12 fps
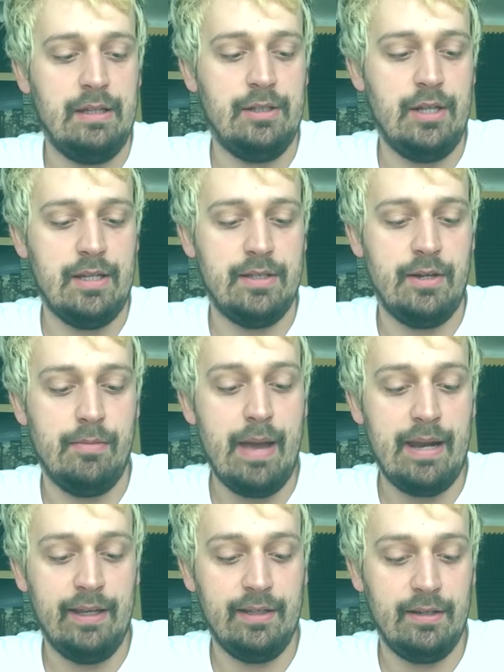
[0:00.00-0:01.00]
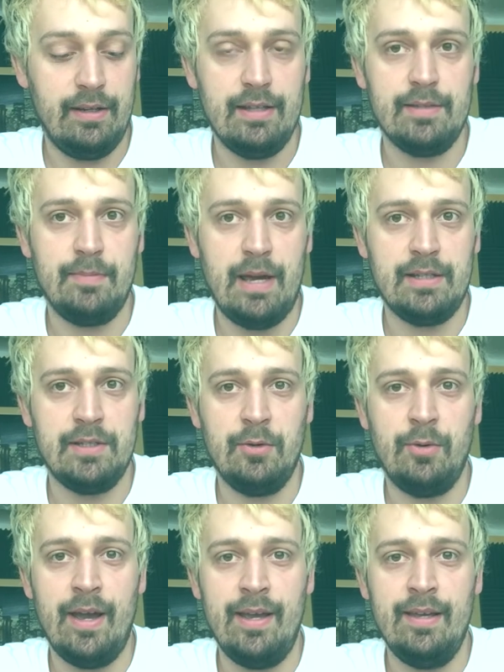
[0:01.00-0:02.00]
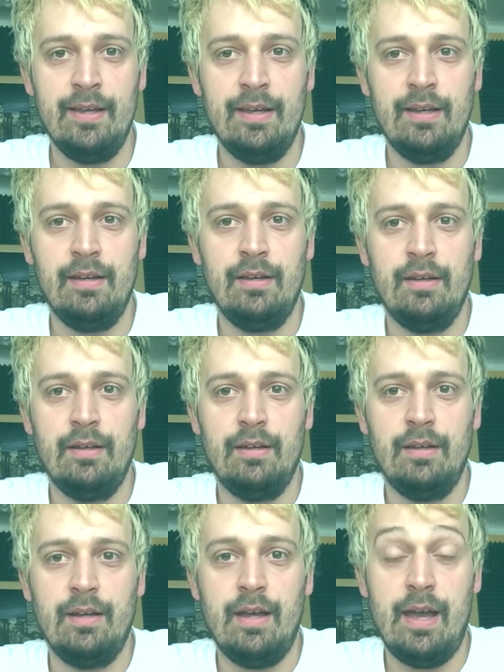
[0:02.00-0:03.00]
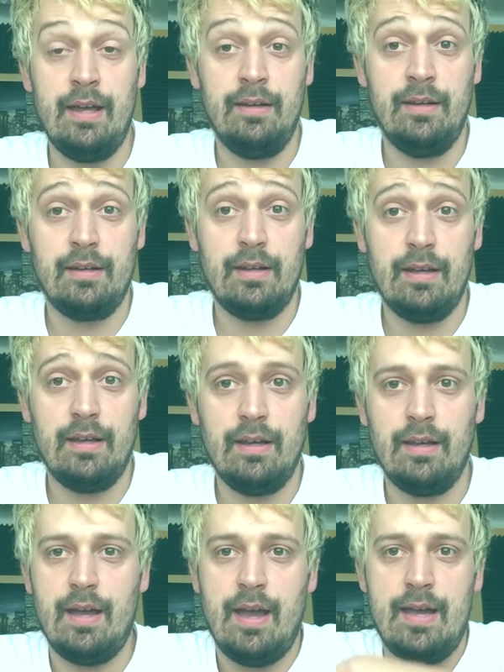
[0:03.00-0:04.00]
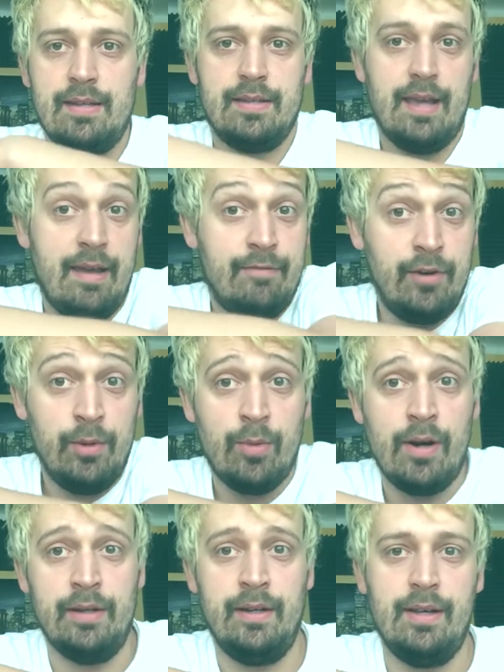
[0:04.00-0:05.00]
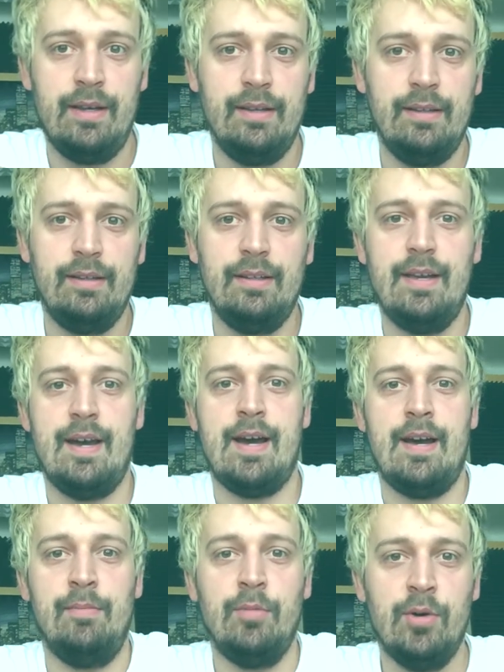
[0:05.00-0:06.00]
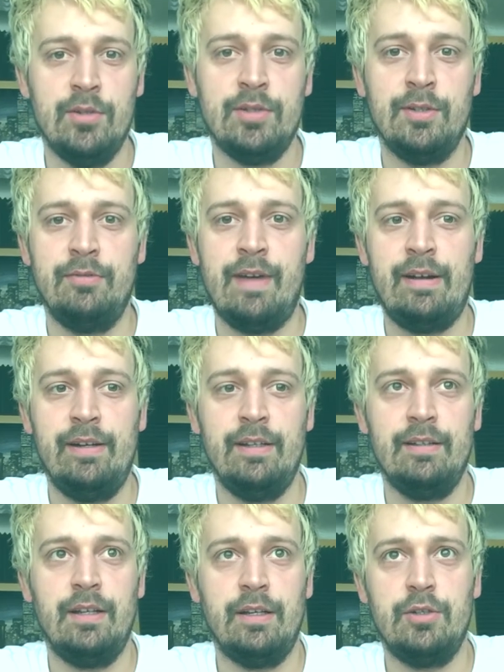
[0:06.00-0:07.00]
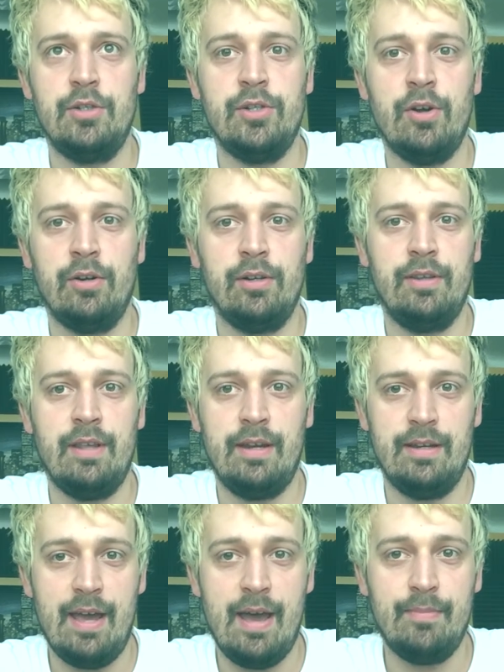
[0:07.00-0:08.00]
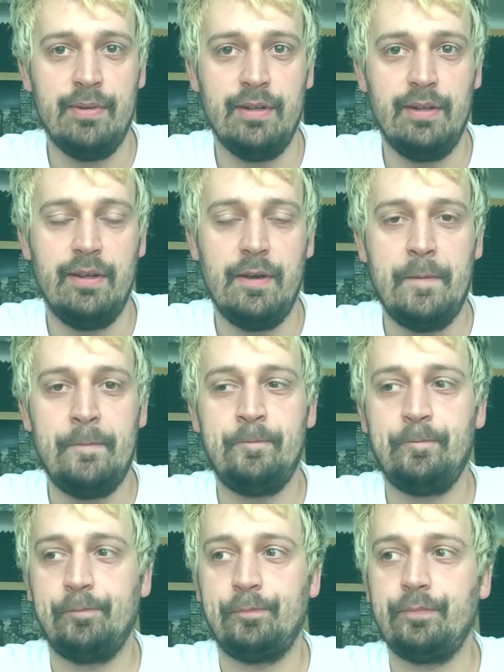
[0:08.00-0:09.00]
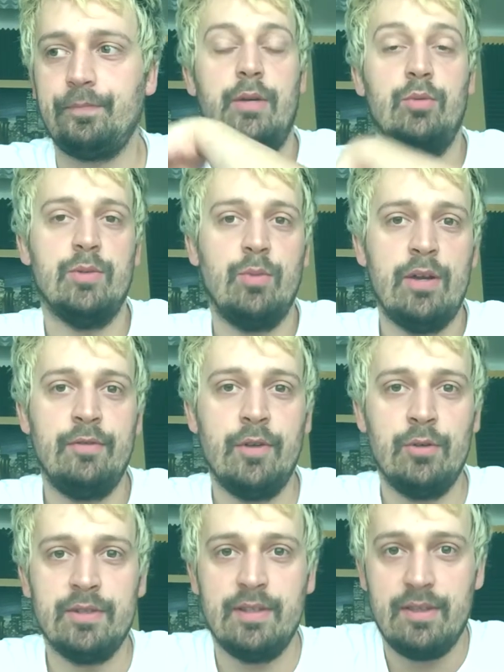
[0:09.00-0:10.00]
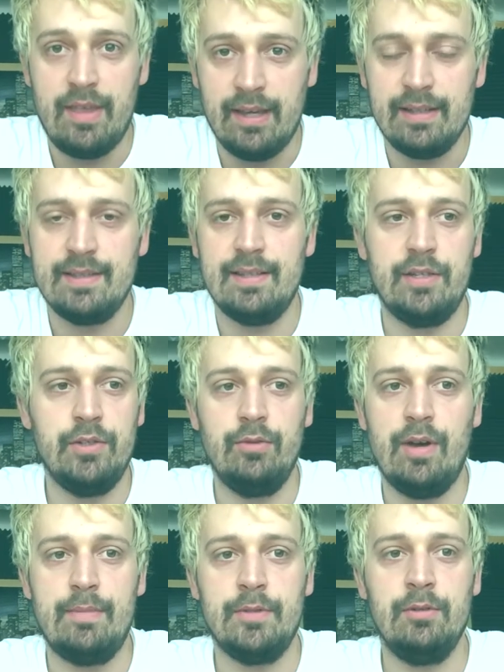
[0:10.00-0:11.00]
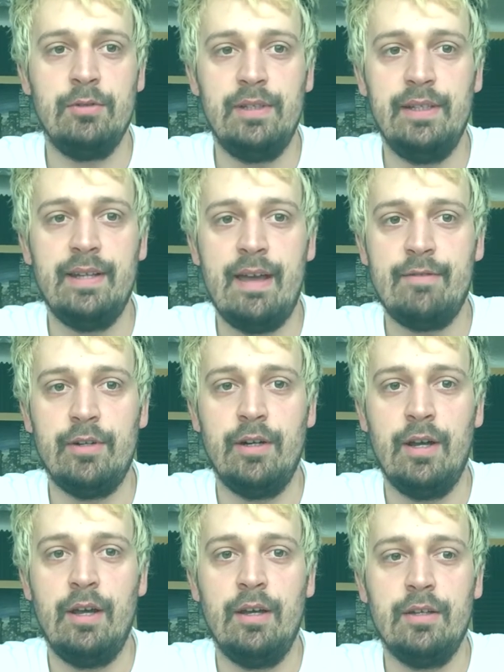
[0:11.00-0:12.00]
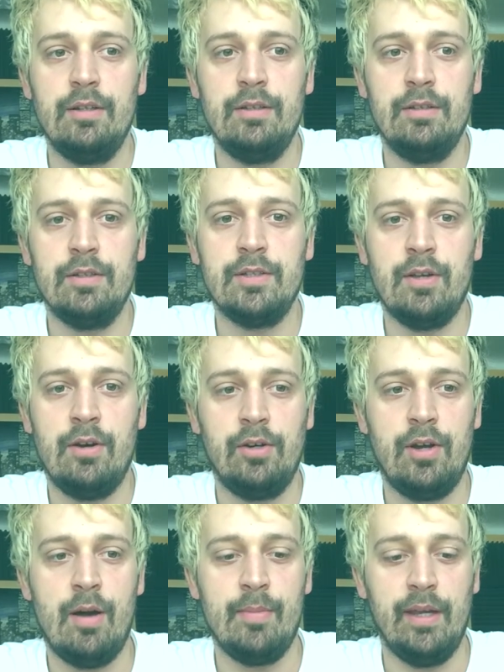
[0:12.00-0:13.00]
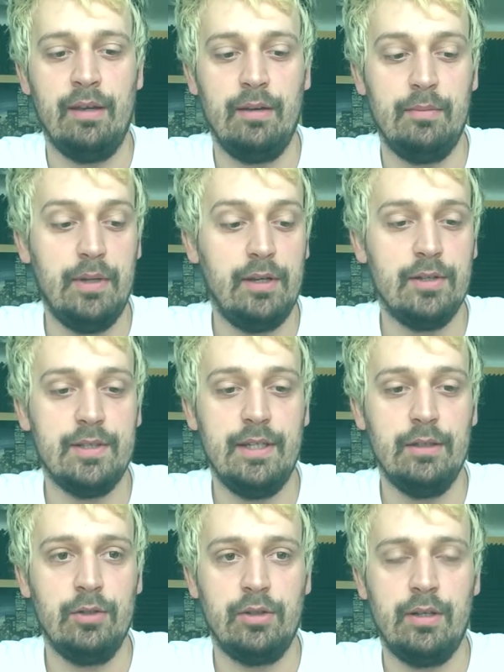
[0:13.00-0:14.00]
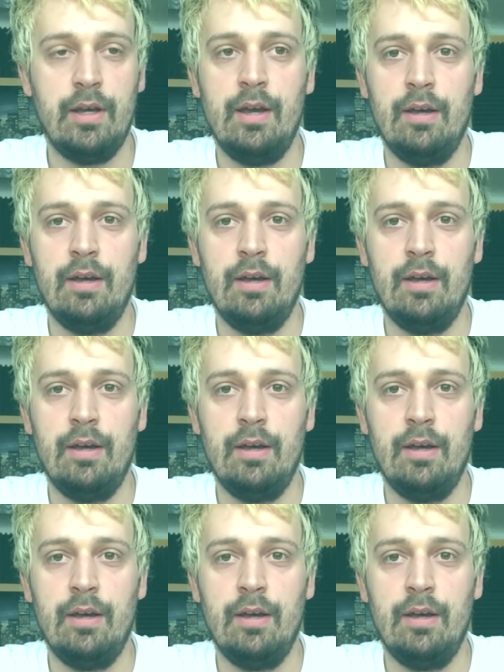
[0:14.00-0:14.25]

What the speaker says: Chester Bennington has passed away, and as everyone, I'm also very shocked that it happened. It was one of those things that you absolutely never saw coming because he looked